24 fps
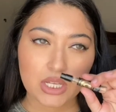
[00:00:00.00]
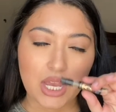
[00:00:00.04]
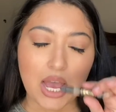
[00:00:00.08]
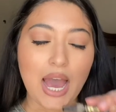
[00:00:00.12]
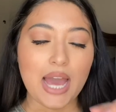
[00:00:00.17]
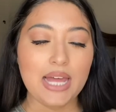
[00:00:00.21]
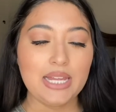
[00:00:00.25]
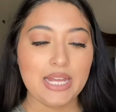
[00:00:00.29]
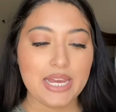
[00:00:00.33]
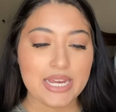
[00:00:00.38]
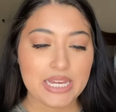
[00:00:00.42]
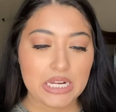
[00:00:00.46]

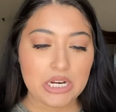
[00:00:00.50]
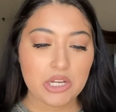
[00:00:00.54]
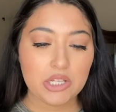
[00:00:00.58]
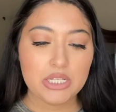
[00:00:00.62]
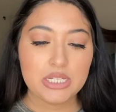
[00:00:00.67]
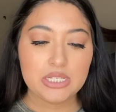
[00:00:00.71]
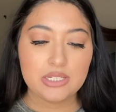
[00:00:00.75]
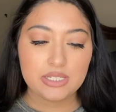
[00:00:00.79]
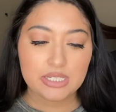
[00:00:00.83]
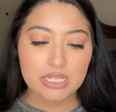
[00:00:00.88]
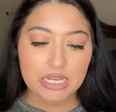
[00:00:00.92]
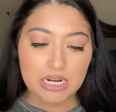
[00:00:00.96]
I like it on the
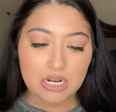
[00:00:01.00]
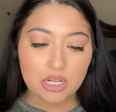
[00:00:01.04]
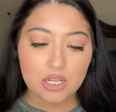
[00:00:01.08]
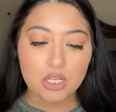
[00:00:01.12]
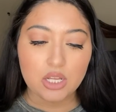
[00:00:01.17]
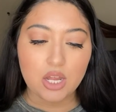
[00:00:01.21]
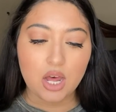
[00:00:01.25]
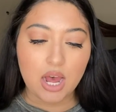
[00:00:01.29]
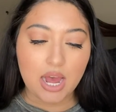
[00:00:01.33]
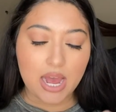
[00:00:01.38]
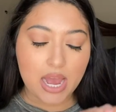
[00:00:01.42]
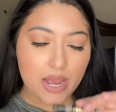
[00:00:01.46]
skin a
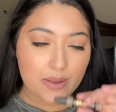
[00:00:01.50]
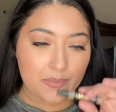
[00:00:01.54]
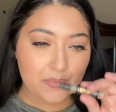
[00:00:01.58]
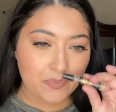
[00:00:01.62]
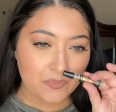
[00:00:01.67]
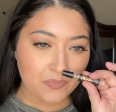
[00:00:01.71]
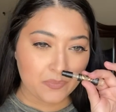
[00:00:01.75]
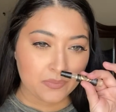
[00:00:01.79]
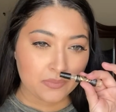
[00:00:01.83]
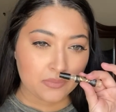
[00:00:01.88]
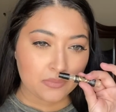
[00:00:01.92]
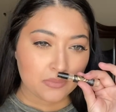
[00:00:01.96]
lot,
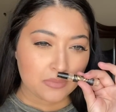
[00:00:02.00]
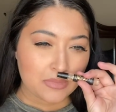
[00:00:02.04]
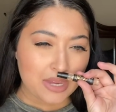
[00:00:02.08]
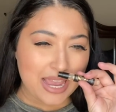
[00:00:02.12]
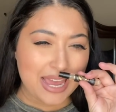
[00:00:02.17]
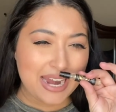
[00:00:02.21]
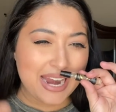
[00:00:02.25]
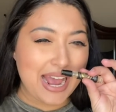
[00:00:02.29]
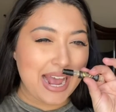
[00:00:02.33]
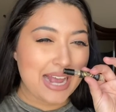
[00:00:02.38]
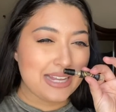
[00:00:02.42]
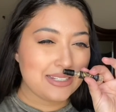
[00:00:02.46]

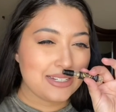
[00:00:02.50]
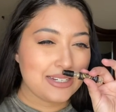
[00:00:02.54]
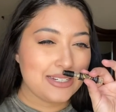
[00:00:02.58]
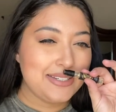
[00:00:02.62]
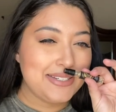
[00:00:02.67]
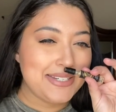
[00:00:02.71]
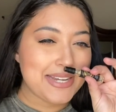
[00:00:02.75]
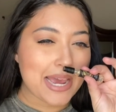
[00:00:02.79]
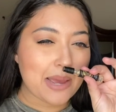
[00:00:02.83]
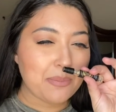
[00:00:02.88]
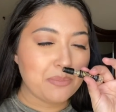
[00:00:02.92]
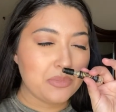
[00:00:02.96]
and it has a
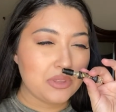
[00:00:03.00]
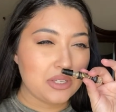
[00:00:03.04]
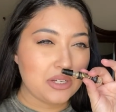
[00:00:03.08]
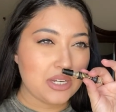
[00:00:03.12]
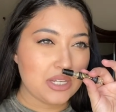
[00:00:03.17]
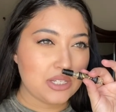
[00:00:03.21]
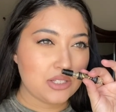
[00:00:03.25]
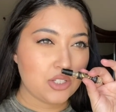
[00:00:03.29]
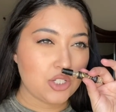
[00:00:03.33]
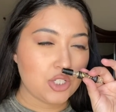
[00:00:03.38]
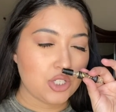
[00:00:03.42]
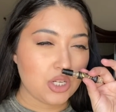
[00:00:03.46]

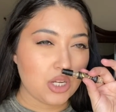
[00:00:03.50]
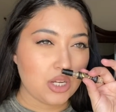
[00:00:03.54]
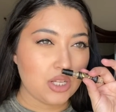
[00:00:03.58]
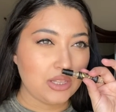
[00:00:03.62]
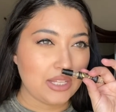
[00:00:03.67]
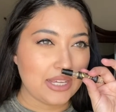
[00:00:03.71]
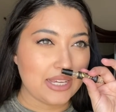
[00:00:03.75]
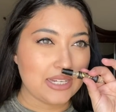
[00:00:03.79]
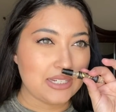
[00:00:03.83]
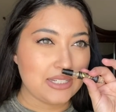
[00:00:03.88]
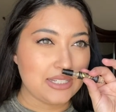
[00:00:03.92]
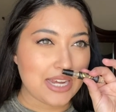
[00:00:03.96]
depthness,
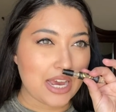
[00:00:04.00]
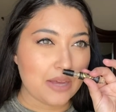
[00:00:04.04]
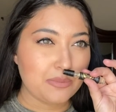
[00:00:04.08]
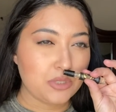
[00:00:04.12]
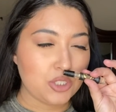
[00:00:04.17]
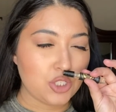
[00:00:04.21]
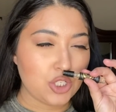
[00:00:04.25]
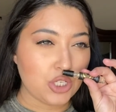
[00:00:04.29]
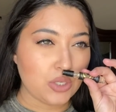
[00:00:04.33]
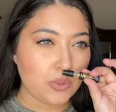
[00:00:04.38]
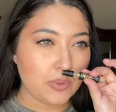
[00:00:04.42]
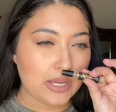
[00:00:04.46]
like a
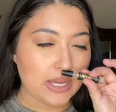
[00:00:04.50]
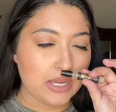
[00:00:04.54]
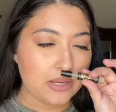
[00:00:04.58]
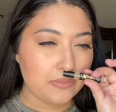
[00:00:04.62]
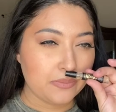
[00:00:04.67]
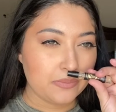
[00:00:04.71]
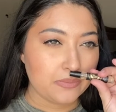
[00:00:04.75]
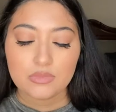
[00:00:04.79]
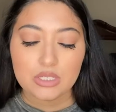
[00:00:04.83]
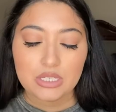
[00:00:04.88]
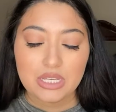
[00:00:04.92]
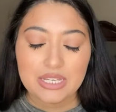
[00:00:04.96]
depth to it.
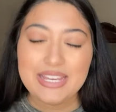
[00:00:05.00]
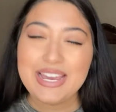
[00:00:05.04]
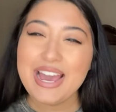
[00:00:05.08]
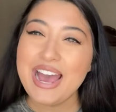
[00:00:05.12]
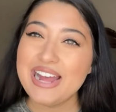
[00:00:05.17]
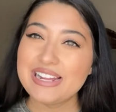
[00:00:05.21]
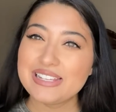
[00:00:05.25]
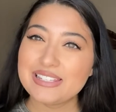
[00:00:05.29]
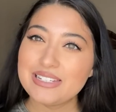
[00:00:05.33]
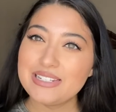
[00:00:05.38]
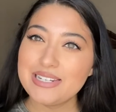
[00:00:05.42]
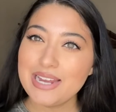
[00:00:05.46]
Yeah,
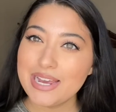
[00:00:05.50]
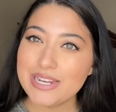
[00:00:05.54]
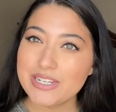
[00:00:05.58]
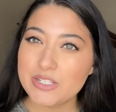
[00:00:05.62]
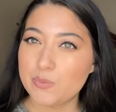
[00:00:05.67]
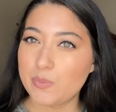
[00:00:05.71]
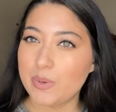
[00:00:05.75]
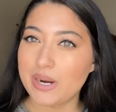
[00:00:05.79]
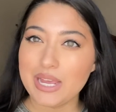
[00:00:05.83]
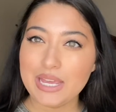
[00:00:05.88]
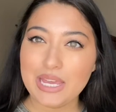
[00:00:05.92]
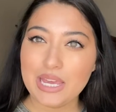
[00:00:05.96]
it's nice,
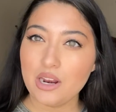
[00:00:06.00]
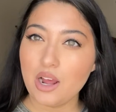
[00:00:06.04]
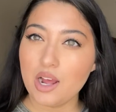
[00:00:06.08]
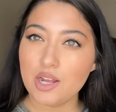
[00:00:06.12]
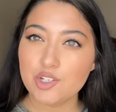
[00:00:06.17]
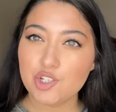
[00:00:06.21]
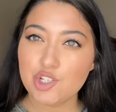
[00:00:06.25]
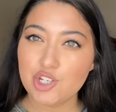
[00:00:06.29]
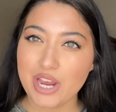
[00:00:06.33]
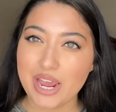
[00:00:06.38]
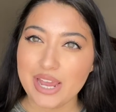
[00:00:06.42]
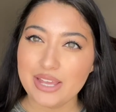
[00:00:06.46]
but I cannot
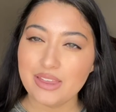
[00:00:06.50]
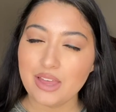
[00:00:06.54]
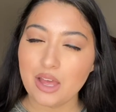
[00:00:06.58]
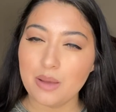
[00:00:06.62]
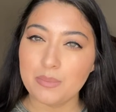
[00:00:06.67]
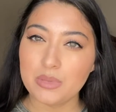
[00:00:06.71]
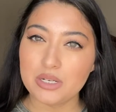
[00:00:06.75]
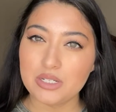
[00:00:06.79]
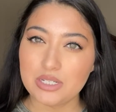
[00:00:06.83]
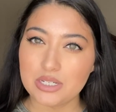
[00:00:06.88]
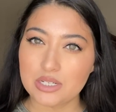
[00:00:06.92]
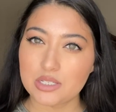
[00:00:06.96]
shake that
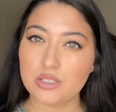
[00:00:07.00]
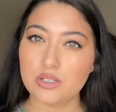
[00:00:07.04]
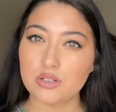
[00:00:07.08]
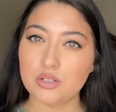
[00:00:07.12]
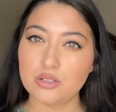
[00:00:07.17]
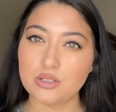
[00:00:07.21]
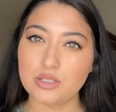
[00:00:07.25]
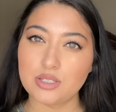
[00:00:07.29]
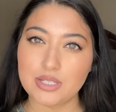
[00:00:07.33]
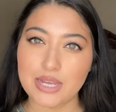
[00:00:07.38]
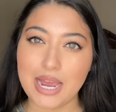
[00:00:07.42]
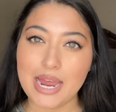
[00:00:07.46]
medicinal
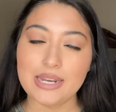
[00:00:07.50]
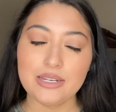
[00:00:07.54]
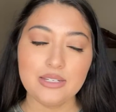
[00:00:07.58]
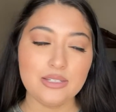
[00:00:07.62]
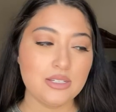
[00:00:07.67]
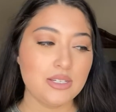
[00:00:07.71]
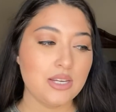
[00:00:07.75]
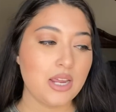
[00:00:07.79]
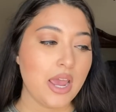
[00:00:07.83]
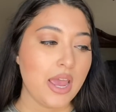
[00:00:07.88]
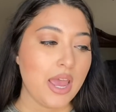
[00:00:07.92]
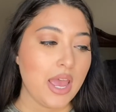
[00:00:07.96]

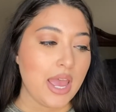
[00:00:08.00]
scent.